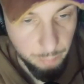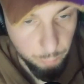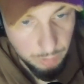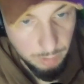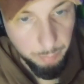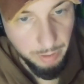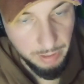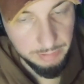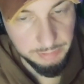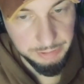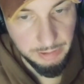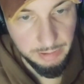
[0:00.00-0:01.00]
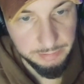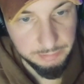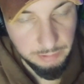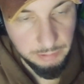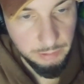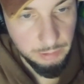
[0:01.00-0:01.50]
will apologize.
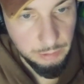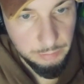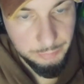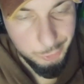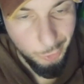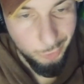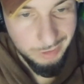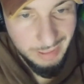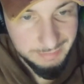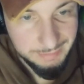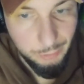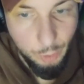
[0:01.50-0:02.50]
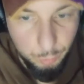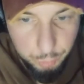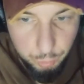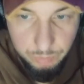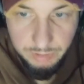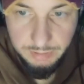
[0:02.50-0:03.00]
So let's go
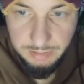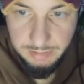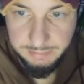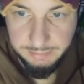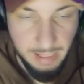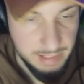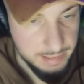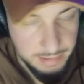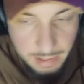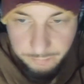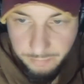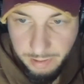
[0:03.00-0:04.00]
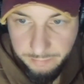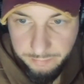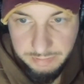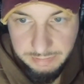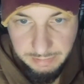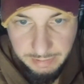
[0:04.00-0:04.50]
through the list. I never
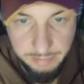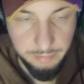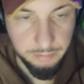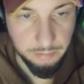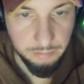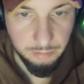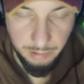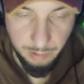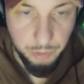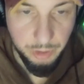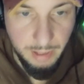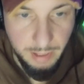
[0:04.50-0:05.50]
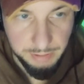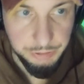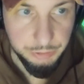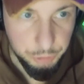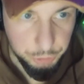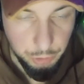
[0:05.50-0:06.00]
ever take, and I'm gonna
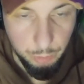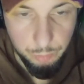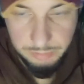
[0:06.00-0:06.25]
actually show you